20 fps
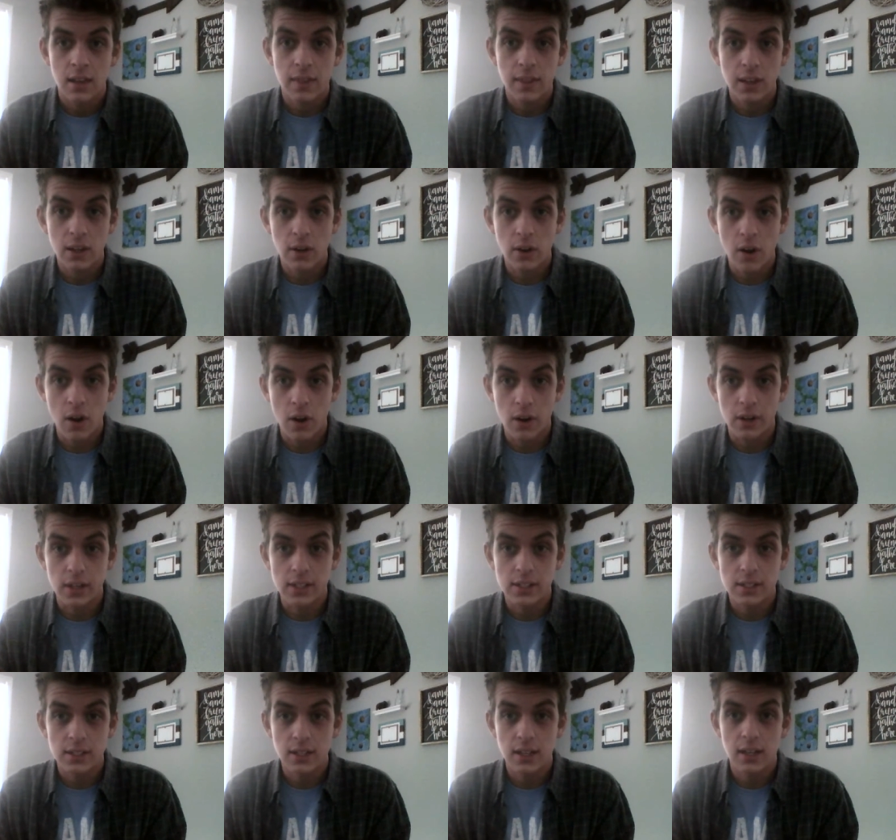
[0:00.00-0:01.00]
theater
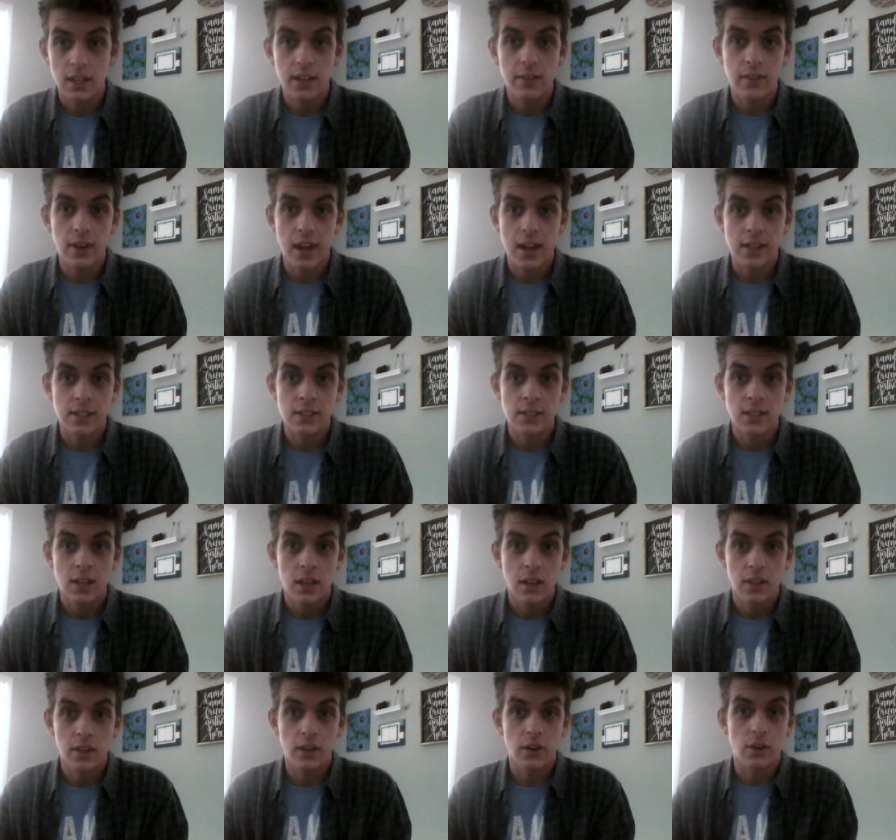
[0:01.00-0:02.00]
artists and even as
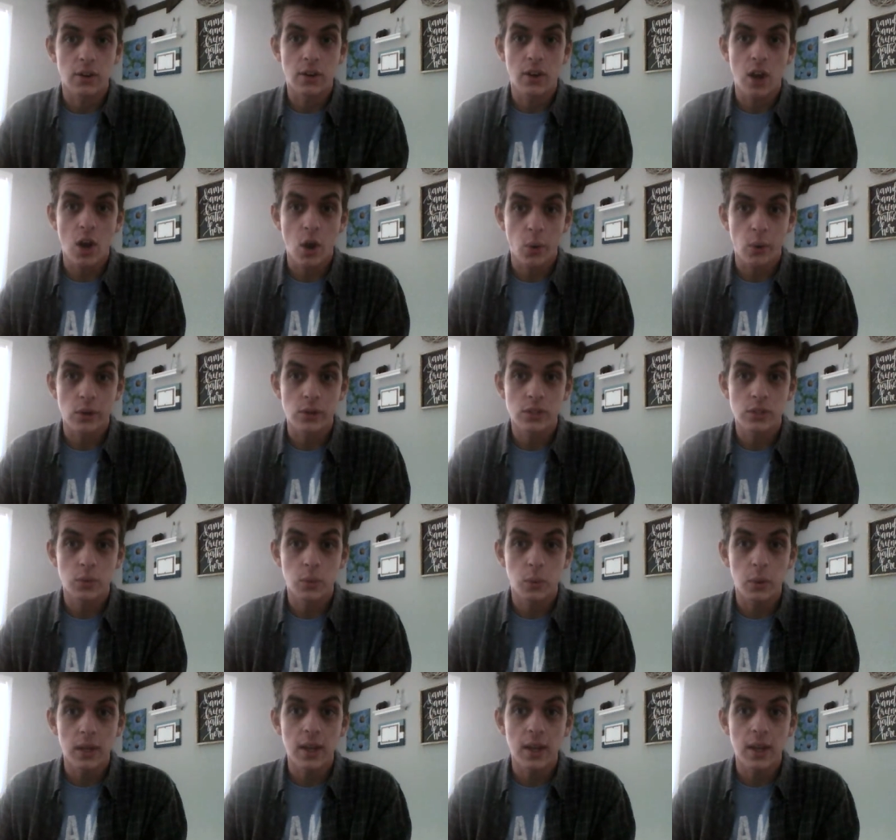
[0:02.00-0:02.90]
theater goers,